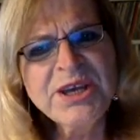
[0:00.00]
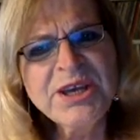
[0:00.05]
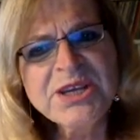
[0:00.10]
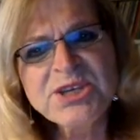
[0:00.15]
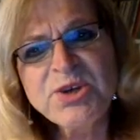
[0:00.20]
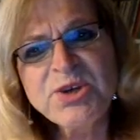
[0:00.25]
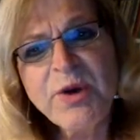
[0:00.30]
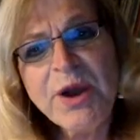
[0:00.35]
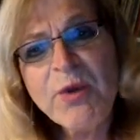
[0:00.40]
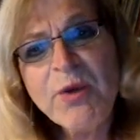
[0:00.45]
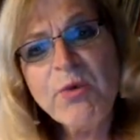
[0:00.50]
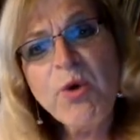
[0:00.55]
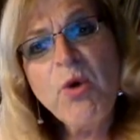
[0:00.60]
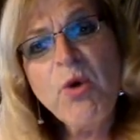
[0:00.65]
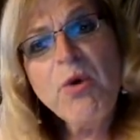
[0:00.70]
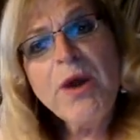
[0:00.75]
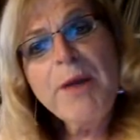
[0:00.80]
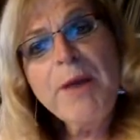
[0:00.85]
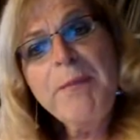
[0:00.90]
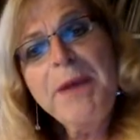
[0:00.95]
So I
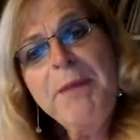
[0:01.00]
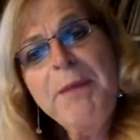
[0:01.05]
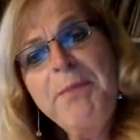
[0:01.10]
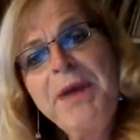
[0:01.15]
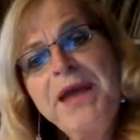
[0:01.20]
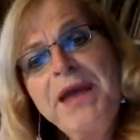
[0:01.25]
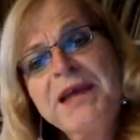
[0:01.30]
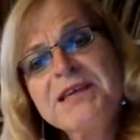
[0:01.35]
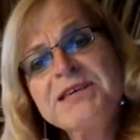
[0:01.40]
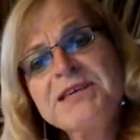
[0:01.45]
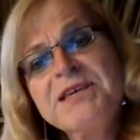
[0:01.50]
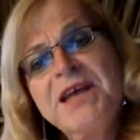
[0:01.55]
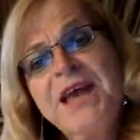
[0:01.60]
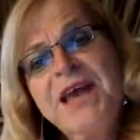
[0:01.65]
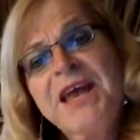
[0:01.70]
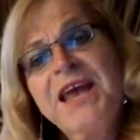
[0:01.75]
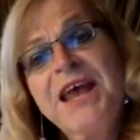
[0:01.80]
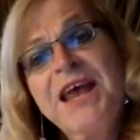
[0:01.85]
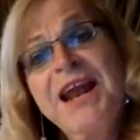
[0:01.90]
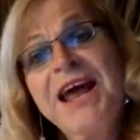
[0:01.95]
rolled up my pants
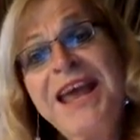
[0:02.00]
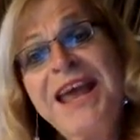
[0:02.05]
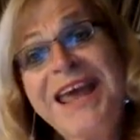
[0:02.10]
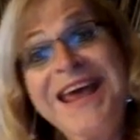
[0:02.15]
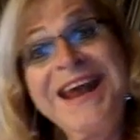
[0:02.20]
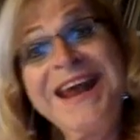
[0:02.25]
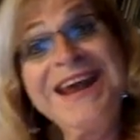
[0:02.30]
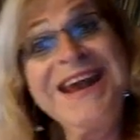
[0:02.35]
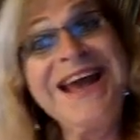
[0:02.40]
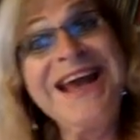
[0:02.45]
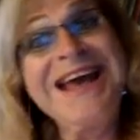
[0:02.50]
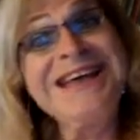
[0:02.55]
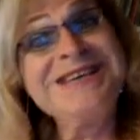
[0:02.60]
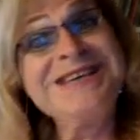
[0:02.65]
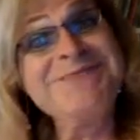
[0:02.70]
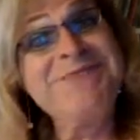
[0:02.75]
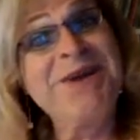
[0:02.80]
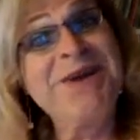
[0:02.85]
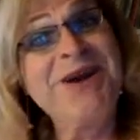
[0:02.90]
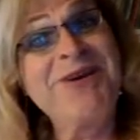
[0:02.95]
leg and I had a
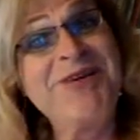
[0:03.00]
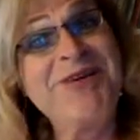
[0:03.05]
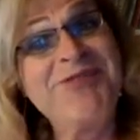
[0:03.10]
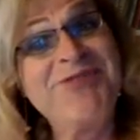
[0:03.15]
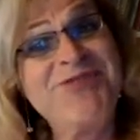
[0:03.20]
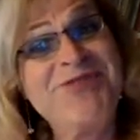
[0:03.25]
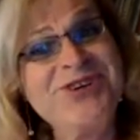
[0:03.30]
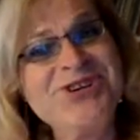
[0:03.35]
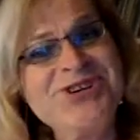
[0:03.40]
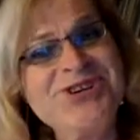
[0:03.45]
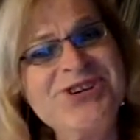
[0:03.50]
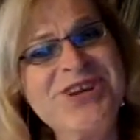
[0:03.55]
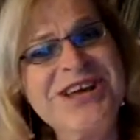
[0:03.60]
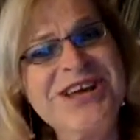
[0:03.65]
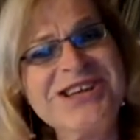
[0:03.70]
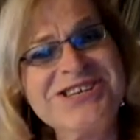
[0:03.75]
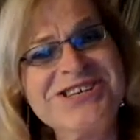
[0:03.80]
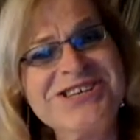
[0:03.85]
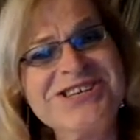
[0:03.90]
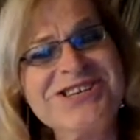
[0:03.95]
nice pair of
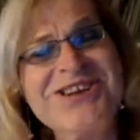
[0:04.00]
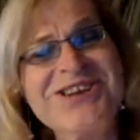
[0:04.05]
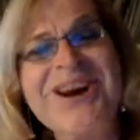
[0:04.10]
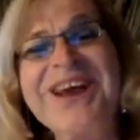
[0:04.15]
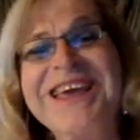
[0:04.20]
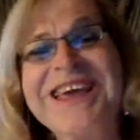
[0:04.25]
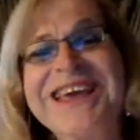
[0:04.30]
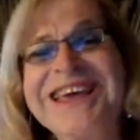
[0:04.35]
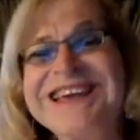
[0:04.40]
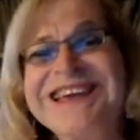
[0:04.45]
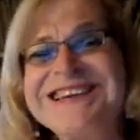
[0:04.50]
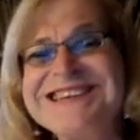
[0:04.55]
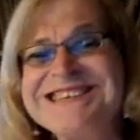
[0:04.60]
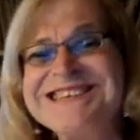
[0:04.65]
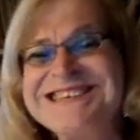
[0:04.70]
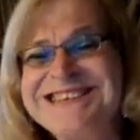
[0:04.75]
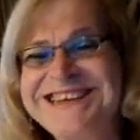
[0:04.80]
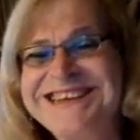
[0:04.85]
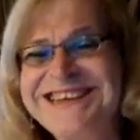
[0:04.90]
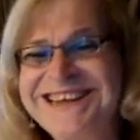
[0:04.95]
fishnet
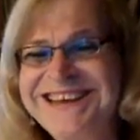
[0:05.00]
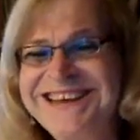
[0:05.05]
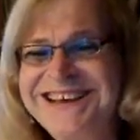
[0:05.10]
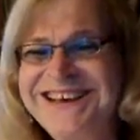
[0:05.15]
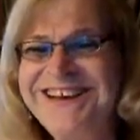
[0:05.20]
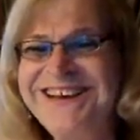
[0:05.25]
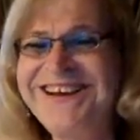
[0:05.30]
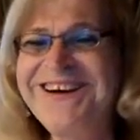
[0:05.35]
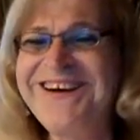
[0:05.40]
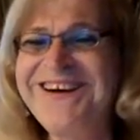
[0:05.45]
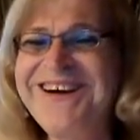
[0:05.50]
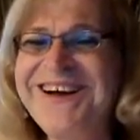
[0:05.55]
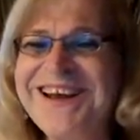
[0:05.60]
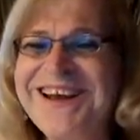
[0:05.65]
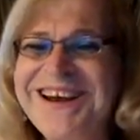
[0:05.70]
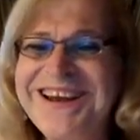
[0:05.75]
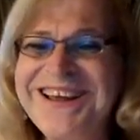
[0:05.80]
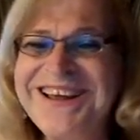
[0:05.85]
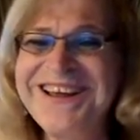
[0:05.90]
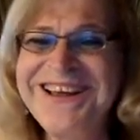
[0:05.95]
stockings
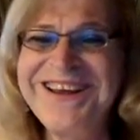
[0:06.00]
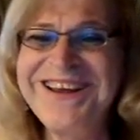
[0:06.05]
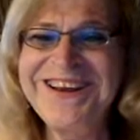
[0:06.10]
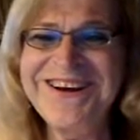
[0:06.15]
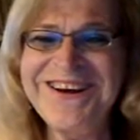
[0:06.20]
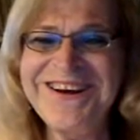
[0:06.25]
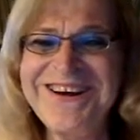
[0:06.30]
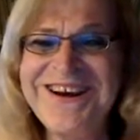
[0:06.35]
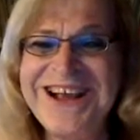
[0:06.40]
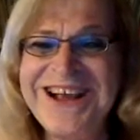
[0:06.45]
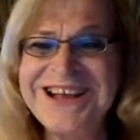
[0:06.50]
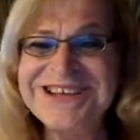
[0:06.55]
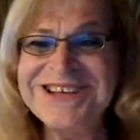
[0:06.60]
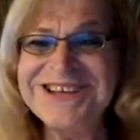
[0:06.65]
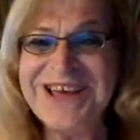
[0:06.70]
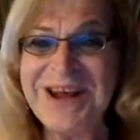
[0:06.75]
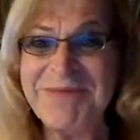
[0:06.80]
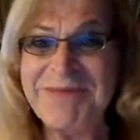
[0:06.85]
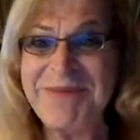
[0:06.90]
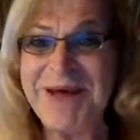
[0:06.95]
on. Her eyes
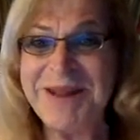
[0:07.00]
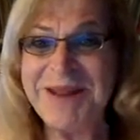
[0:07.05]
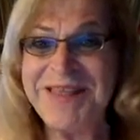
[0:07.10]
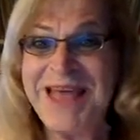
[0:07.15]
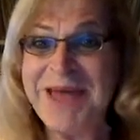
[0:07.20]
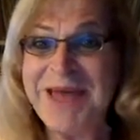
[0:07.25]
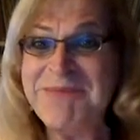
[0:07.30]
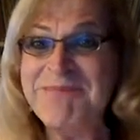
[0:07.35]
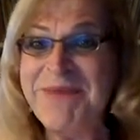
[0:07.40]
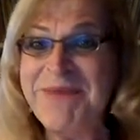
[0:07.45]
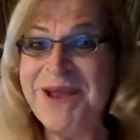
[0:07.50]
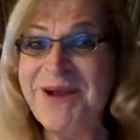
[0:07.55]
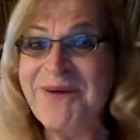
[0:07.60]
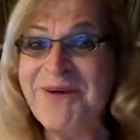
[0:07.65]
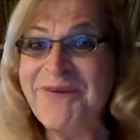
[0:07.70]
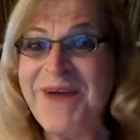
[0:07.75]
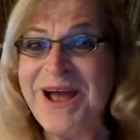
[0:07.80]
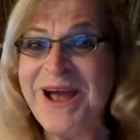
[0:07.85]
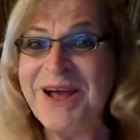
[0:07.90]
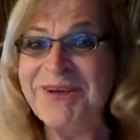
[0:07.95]
got about that big
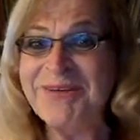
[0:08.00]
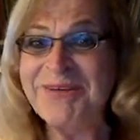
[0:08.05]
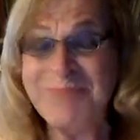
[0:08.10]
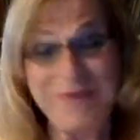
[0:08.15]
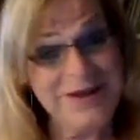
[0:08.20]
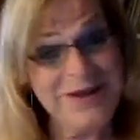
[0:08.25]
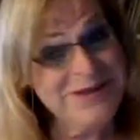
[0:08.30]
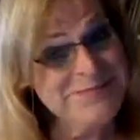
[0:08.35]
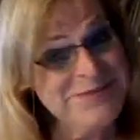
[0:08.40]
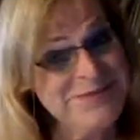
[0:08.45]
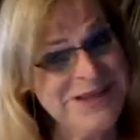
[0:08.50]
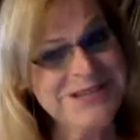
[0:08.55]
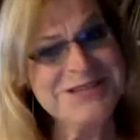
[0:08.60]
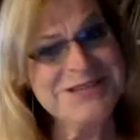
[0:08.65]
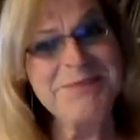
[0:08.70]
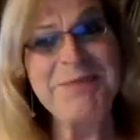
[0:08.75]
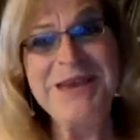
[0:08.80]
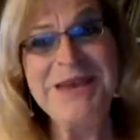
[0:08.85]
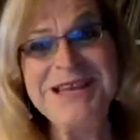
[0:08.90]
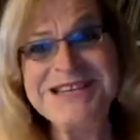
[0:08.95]
around, about as big as
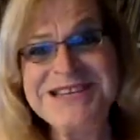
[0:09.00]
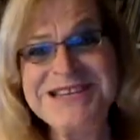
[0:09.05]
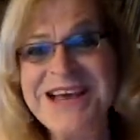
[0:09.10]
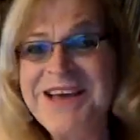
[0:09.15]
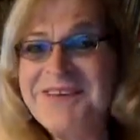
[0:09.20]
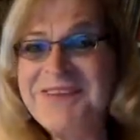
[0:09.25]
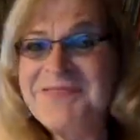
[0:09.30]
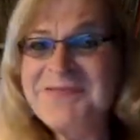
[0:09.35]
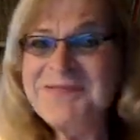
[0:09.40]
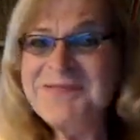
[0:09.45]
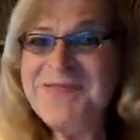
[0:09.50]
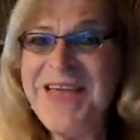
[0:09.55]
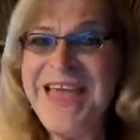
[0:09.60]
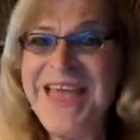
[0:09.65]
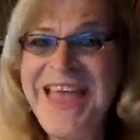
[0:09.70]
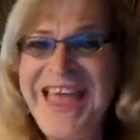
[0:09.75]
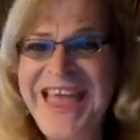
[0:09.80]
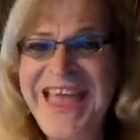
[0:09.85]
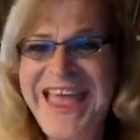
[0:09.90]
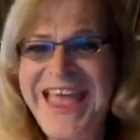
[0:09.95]
a pizza.
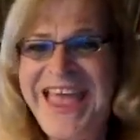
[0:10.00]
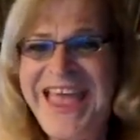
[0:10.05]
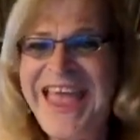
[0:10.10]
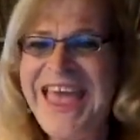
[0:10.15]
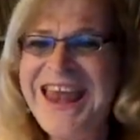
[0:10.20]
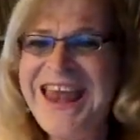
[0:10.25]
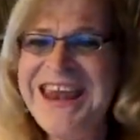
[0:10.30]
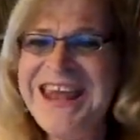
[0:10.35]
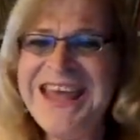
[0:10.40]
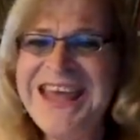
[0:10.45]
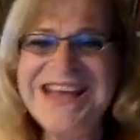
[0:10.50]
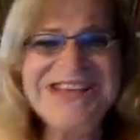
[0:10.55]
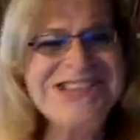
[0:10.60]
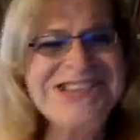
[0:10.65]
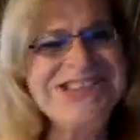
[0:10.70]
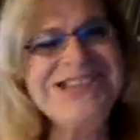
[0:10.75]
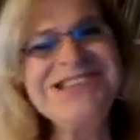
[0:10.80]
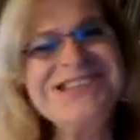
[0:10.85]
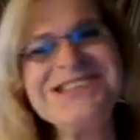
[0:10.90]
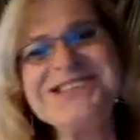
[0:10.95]
And then
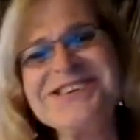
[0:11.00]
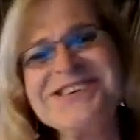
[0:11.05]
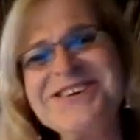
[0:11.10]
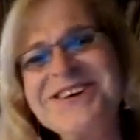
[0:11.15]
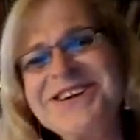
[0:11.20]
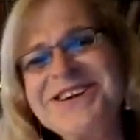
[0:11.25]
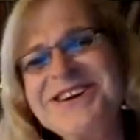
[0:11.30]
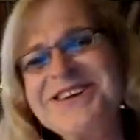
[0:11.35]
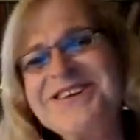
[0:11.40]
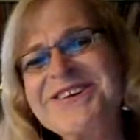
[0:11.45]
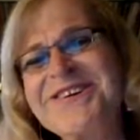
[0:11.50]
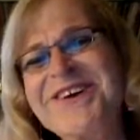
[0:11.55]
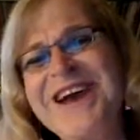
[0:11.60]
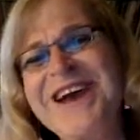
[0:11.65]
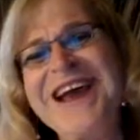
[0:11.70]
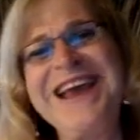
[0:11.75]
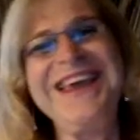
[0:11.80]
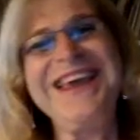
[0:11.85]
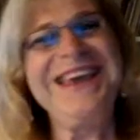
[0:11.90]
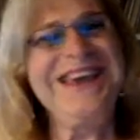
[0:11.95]
she started
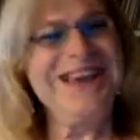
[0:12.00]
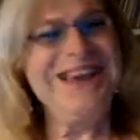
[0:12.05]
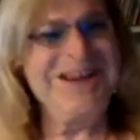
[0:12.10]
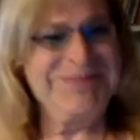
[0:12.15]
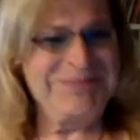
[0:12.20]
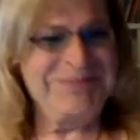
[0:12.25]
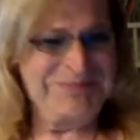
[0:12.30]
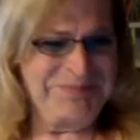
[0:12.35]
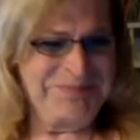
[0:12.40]
cracking up.